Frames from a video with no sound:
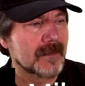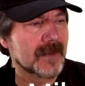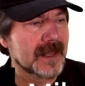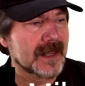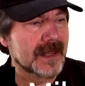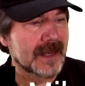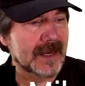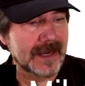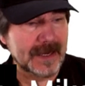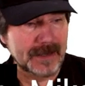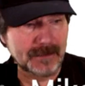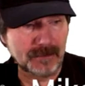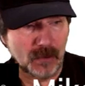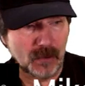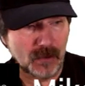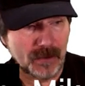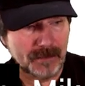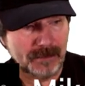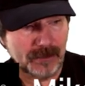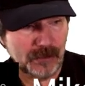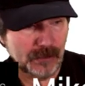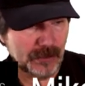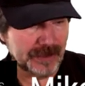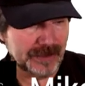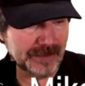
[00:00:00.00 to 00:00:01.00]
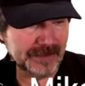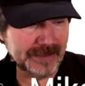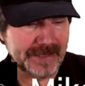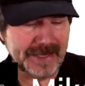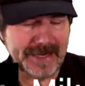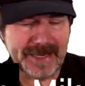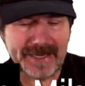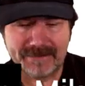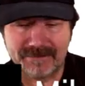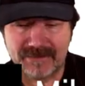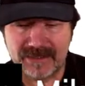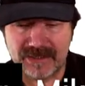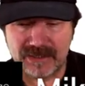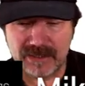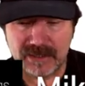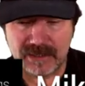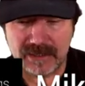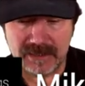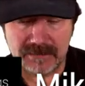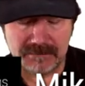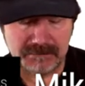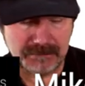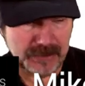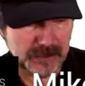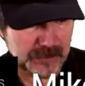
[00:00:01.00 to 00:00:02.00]
and more importantly, having the
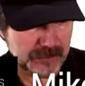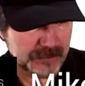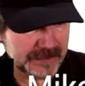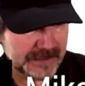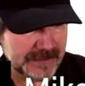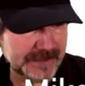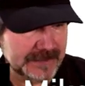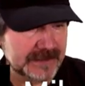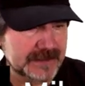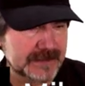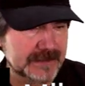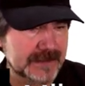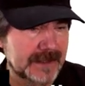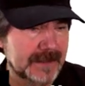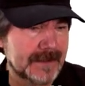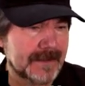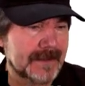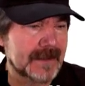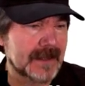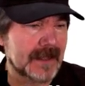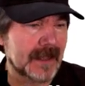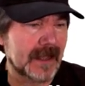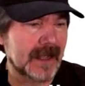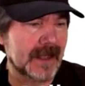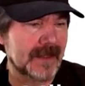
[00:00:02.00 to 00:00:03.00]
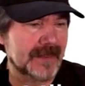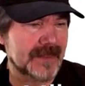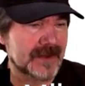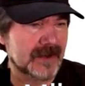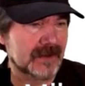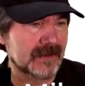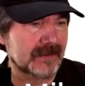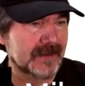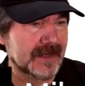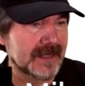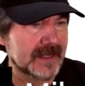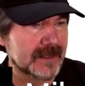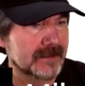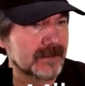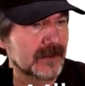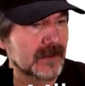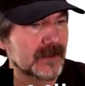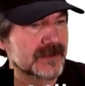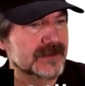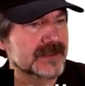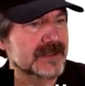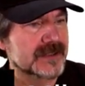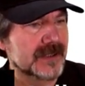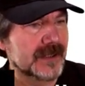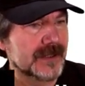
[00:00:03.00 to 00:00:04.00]
components uh, that are available.
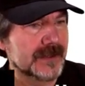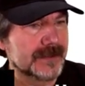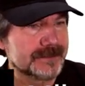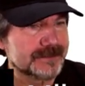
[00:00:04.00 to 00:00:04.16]
So